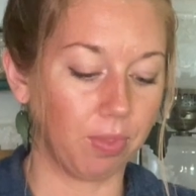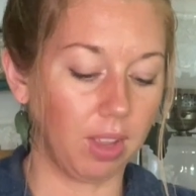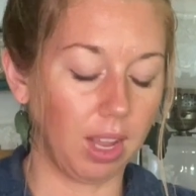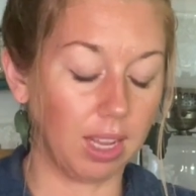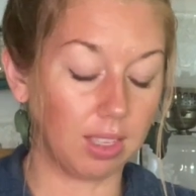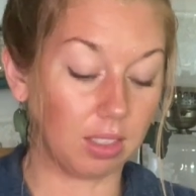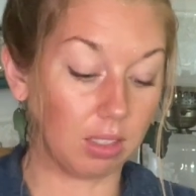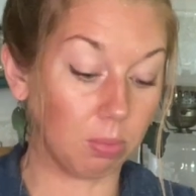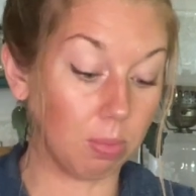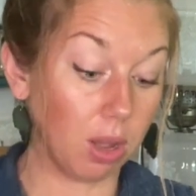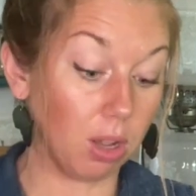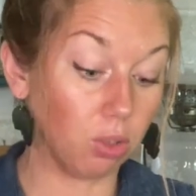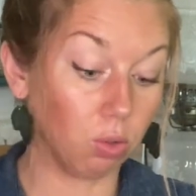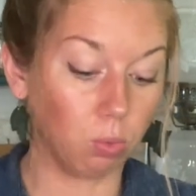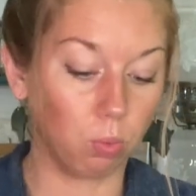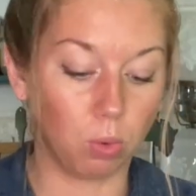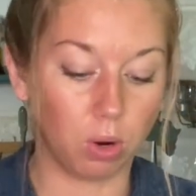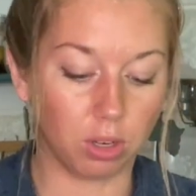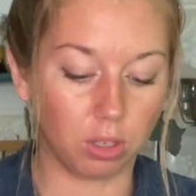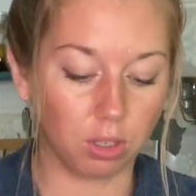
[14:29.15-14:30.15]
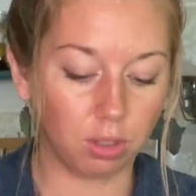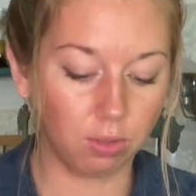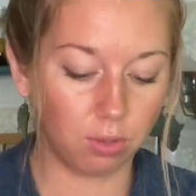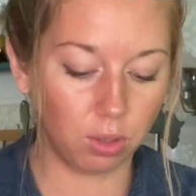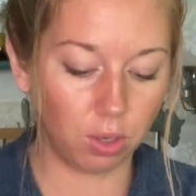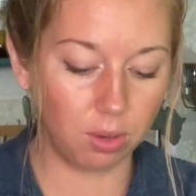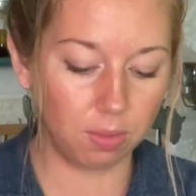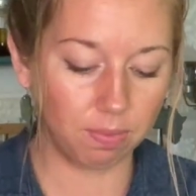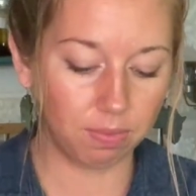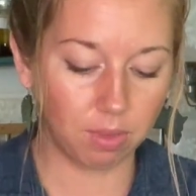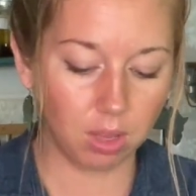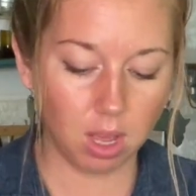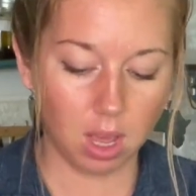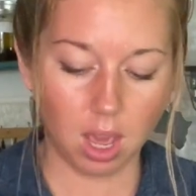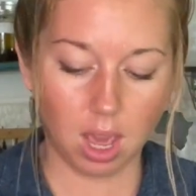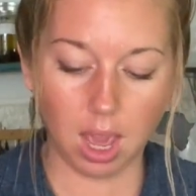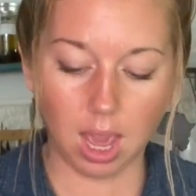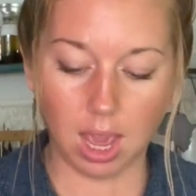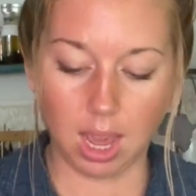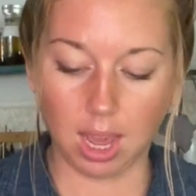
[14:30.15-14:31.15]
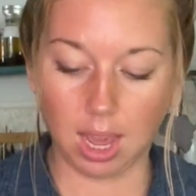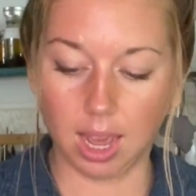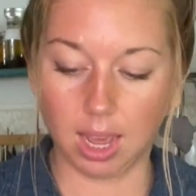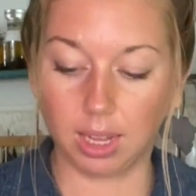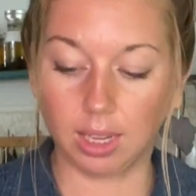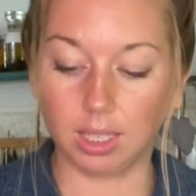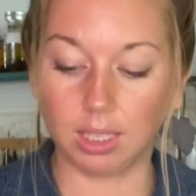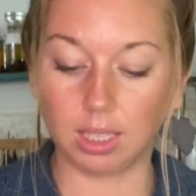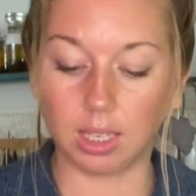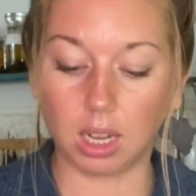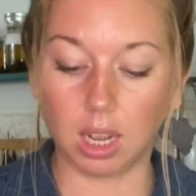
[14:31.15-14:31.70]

It smells wonderful, and